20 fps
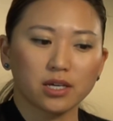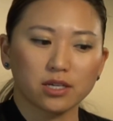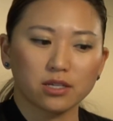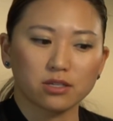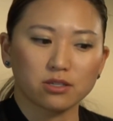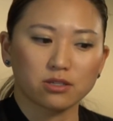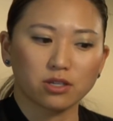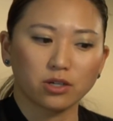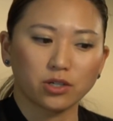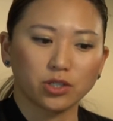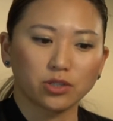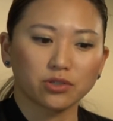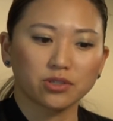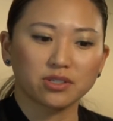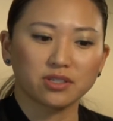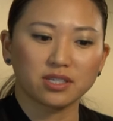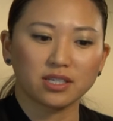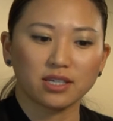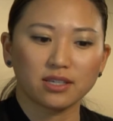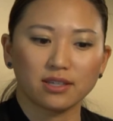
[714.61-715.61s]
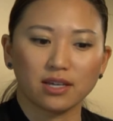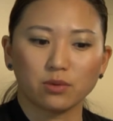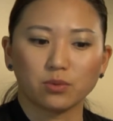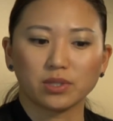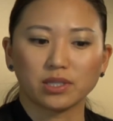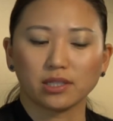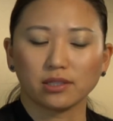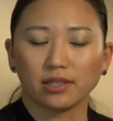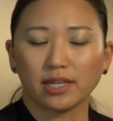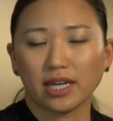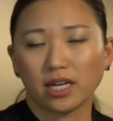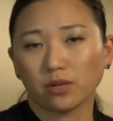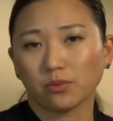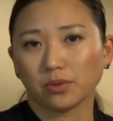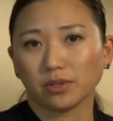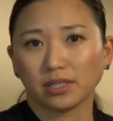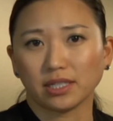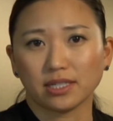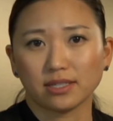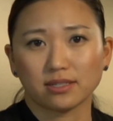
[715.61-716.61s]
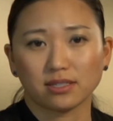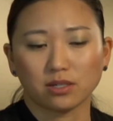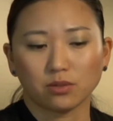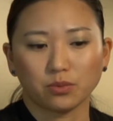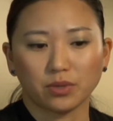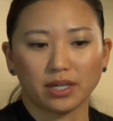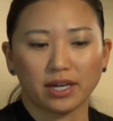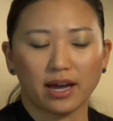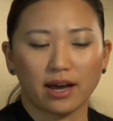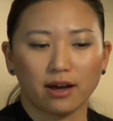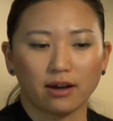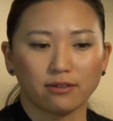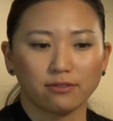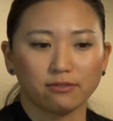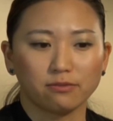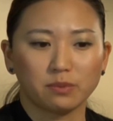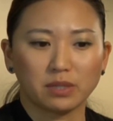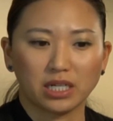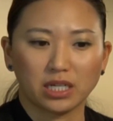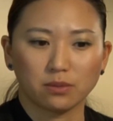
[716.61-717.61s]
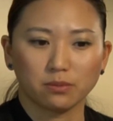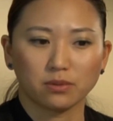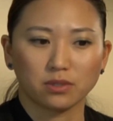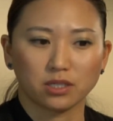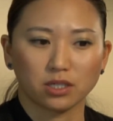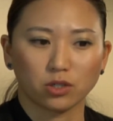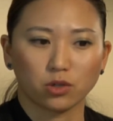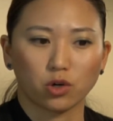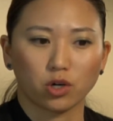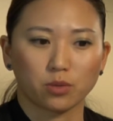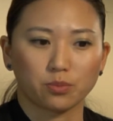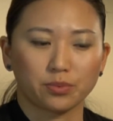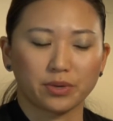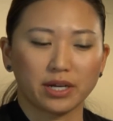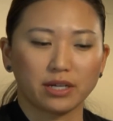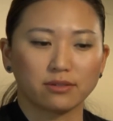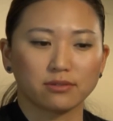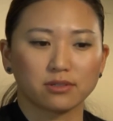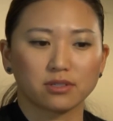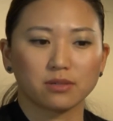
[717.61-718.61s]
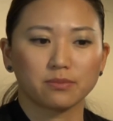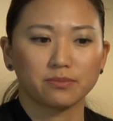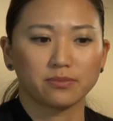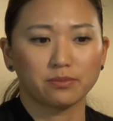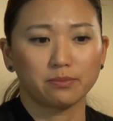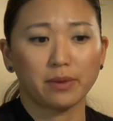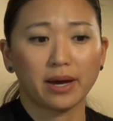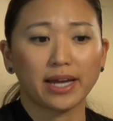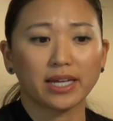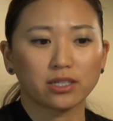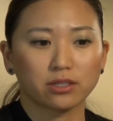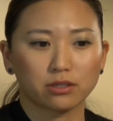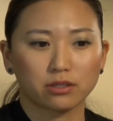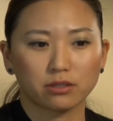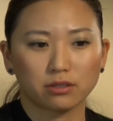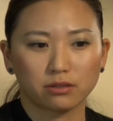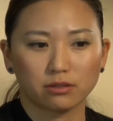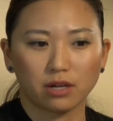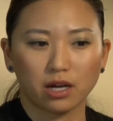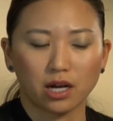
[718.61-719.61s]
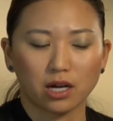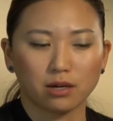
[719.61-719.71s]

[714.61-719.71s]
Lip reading: So you'll see that with the Leia release that we have been able to incorporate some minor